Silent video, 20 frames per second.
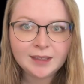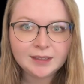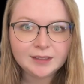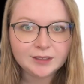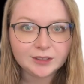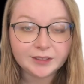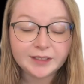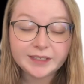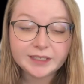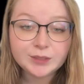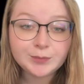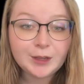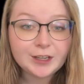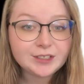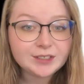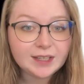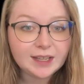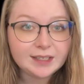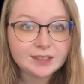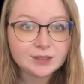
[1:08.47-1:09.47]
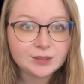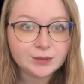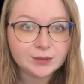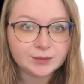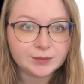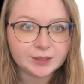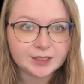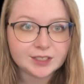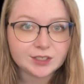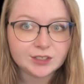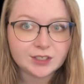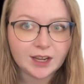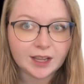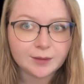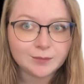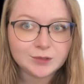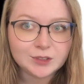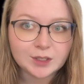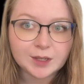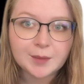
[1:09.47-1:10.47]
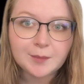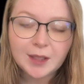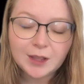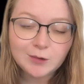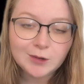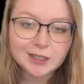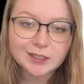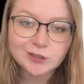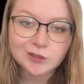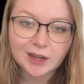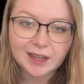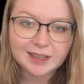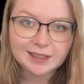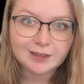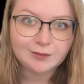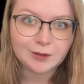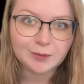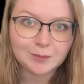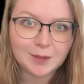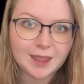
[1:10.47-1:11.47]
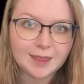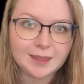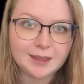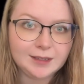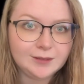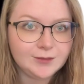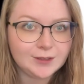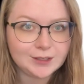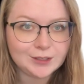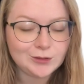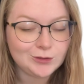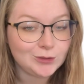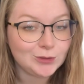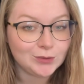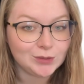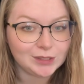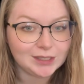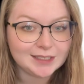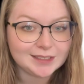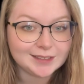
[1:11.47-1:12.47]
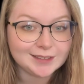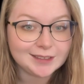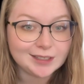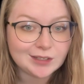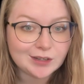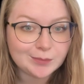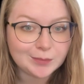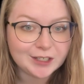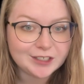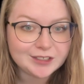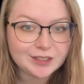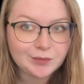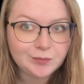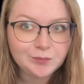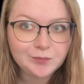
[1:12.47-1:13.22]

You'll need a specialized tool for this job, so you may want to try a different method if a new tool isn't in your budget.